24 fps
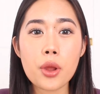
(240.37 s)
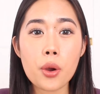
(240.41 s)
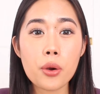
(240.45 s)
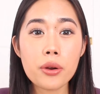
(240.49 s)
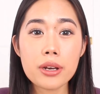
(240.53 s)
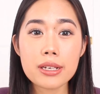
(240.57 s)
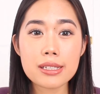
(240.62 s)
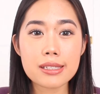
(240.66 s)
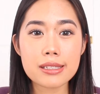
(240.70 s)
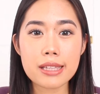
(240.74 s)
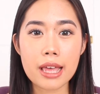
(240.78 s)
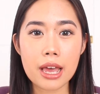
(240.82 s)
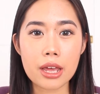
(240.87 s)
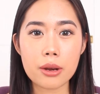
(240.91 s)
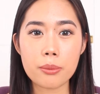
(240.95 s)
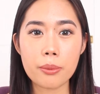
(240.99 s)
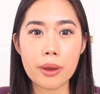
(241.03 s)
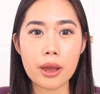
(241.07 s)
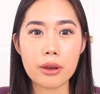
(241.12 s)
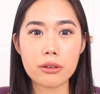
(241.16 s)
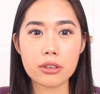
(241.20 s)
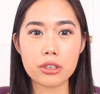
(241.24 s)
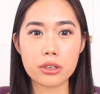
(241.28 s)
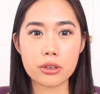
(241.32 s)
noticed that
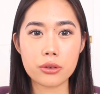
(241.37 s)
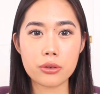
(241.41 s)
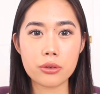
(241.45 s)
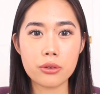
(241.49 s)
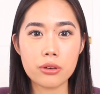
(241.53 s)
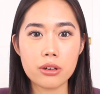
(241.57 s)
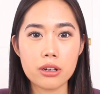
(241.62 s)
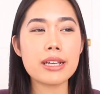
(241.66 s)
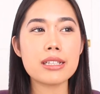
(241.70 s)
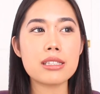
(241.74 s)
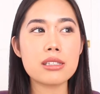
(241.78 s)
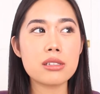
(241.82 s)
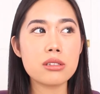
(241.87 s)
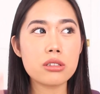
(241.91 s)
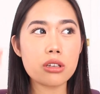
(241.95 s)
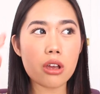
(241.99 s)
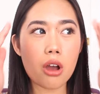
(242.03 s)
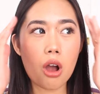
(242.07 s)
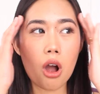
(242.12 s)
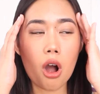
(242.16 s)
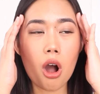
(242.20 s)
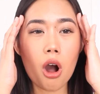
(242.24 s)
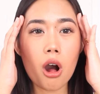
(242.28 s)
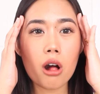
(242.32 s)
about you. It's
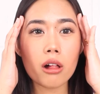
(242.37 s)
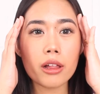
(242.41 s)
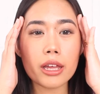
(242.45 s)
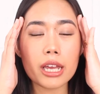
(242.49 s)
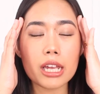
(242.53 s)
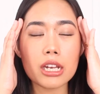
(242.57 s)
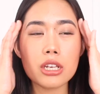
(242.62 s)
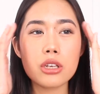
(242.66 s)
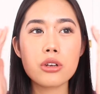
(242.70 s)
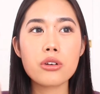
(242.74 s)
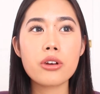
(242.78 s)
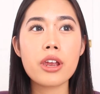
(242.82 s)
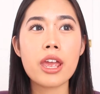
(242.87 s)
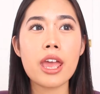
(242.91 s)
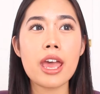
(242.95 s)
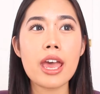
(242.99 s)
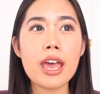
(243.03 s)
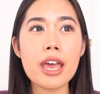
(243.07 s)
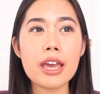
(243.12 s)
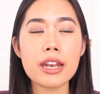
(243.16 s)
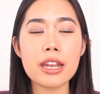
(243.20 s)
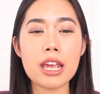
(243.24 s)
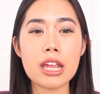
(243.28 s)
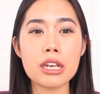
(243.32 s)
all in your
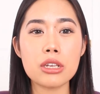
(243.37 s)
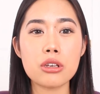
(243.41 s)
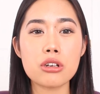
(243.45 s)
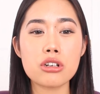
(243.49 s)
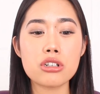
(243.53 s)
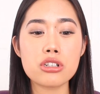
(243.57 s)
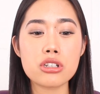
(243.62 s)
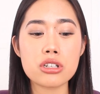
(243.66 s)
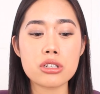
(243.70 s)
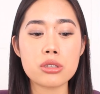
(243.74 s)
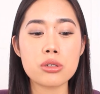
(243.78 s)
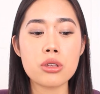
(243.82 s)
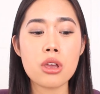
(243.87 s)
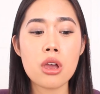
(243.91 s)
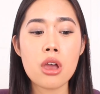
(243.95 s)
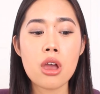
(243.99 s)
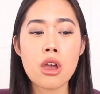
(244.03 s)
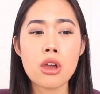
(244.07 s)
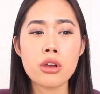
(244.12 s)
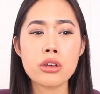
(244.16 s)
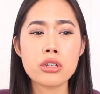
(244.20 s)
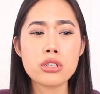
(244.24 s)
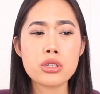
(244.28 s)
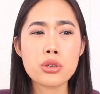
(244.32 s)
head and you're just
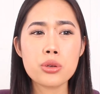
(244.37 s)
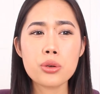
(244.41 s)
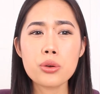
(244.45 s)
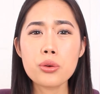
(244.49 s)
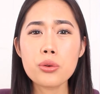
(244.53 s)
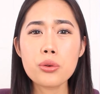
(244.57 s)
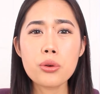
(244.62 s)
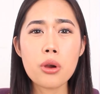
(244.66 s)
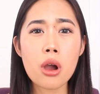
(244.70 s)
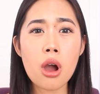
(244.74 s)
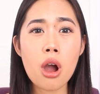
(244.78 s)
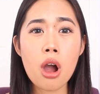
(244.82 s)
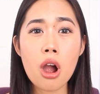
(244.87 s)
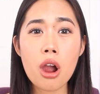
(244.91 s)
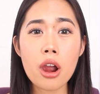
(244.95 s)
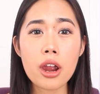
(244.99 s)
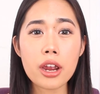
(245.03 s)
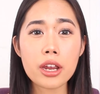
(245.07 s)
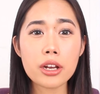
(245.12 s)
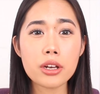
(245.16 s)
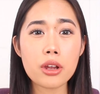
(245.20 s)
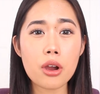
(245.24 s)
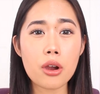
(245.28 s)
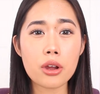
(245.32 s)
too
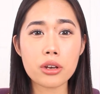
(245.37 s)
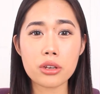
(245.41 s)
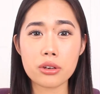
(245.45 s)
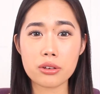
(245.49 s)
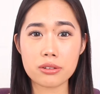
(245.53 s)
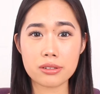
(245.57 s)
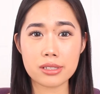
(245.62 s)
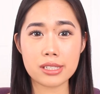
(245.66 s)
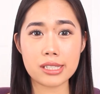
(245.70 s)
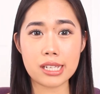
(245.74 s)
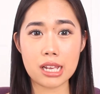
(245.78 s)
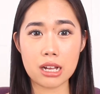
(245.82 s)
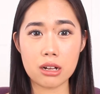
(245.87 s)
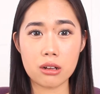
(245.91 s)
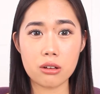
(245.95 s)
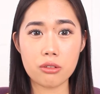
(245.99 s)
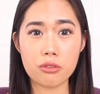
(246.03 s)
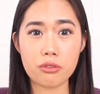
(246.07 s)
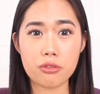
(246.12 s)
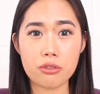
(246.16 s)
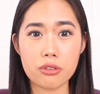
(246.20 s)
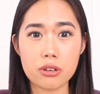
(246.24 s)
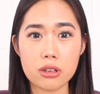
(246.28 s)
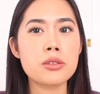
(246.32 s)
hard on
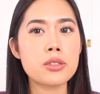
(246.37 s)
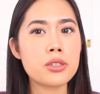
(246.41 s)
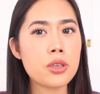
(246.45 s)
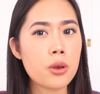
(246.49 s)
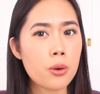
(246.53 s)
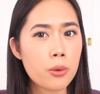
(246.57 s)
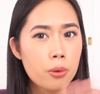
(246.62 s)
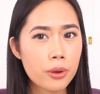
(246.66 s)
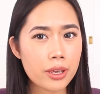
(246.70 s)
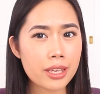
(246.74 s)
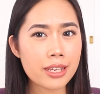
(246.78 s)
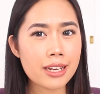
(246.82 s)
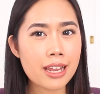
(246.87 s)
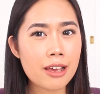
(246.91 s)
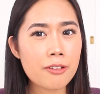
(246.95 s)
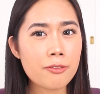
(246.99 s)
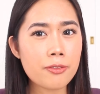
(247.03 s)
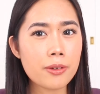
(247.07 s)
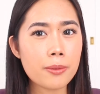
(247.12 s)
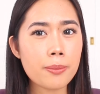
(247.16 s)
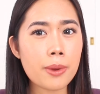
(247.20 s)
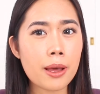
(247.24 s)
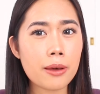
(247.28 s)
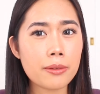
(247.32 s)
yourself. So
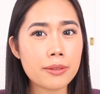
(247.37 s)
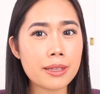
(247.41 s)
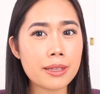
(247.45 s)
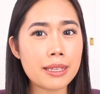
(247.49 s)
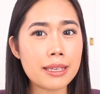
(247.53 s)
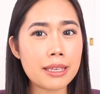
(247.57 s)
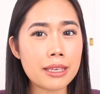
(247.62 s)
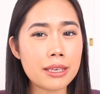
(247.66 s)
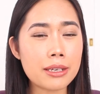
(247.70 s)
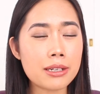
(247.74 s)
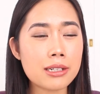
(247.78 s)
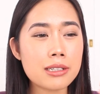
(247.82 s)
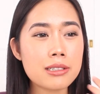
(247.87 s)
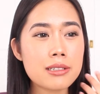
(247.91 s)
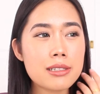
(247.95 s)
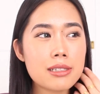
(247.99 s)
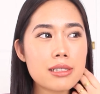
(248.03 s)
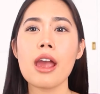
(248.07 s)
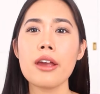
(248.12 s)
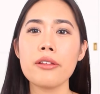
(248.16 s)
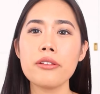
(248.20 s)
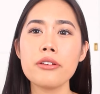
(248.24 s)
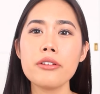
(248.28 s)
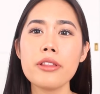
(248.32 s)
enough about the ears.
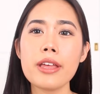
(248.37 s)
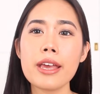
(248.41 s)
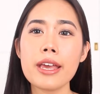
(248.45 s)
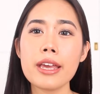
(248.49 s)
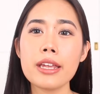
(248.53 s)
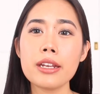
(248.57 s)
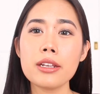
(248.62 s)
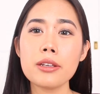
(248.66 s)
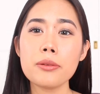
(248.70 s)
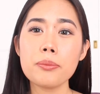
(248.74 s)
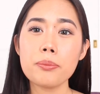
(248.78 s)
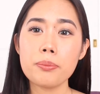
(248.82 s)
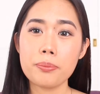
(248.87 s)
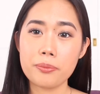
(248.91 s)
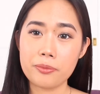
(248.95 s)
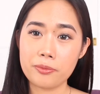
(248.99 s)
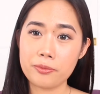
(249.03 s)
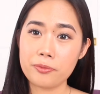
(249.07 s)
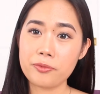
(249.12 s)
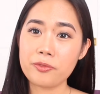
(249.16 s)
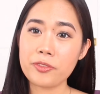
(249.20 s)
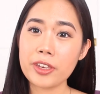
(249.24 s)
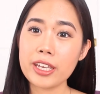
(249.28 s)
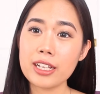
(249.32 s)
Other than
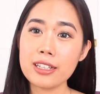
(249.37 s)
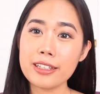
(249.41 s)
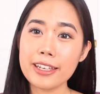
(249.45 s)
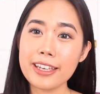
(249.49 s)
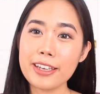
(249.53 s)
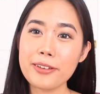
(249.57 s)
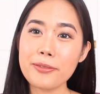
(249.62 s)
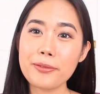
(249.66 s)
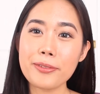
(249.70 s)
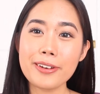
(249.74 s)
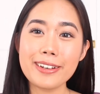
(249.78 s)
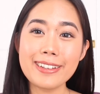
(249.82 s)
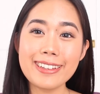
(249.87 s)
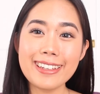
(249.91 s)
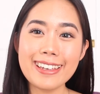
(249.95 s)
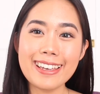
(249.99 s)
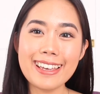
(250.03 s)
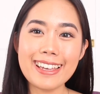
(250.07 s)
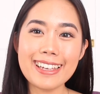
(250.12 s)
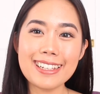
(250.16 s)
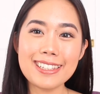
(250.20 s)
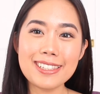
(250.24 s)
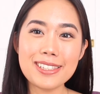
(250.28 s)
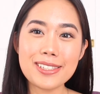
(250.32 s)
feeling
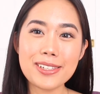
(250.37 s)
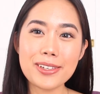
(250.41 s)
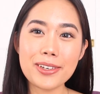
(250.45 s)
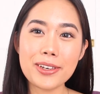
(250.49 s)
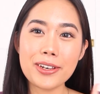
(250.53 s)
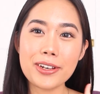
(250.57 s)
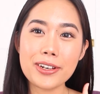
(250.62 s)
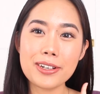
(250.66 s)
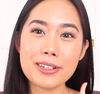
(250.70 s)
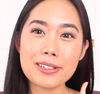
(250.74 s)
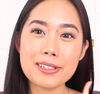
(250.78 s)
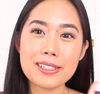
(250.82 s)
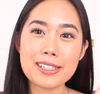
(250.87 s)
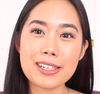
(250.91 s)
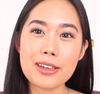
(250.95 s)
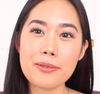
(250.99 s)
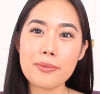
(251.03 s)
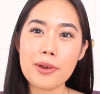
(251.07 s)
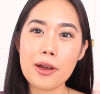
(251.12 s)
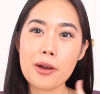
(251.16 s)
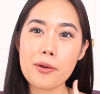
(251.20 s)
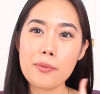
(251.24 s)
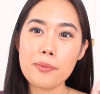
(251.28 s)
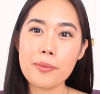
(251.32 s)
really insecure
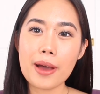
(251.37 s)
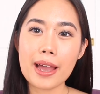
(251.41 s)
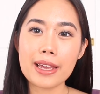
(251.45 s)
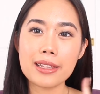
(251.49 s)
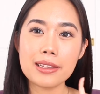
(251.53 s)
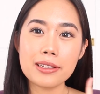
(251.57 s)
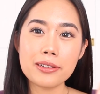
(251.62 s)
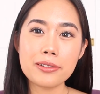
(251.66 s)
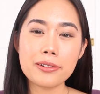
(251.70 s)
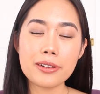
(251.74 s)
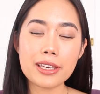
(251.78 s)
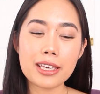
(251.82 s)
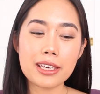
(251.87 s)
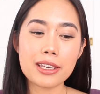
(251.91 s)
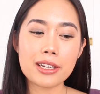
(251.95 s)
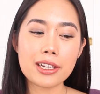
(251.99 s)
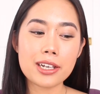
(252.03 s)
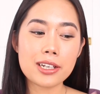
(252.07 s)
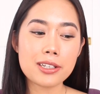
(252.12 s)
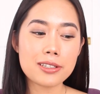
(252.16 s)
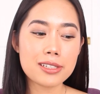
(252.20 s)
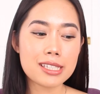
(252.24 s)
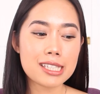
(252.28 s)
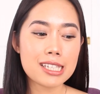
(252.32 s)
about my little
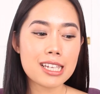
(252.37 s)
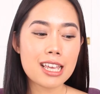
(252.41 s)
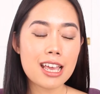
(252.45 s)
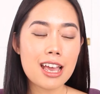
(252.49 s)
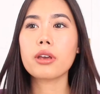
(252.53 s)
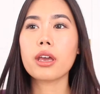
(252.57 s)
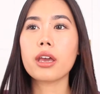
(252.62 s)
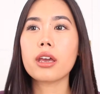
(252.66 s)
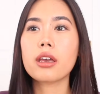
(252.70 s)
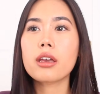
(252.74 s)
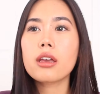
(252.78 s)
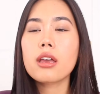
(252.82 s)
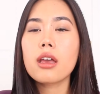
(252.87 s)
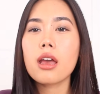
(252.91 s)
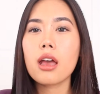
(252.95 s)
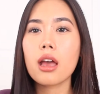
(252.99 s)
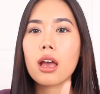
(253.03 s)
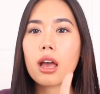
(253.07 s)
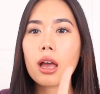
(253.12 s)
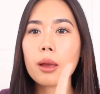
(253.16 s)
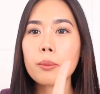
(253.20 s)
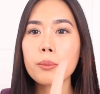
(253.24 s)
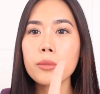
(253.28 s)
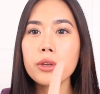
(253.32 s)
ears, okay,
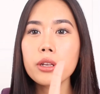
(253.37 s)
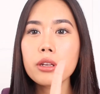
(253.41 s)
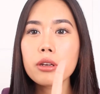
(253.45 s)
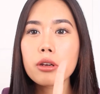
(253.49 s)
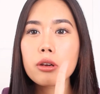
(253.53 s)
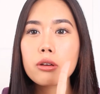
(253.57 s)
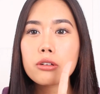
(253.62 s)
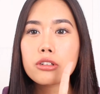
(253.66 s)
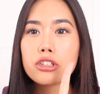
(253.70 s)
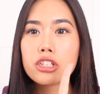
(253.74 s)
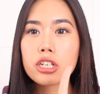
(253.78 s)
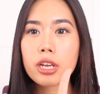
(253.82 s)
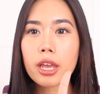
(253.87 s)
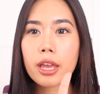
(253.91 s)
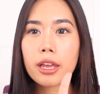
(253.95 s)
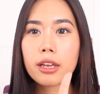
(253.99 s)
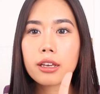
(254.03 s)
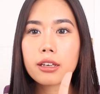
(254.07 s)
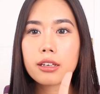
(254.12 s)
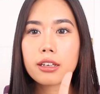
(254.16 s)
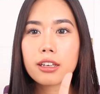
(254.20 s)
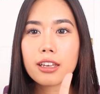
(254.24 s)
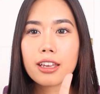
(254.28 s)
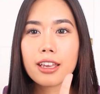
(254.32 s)
I'm gonna go
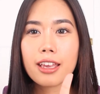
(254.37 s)
check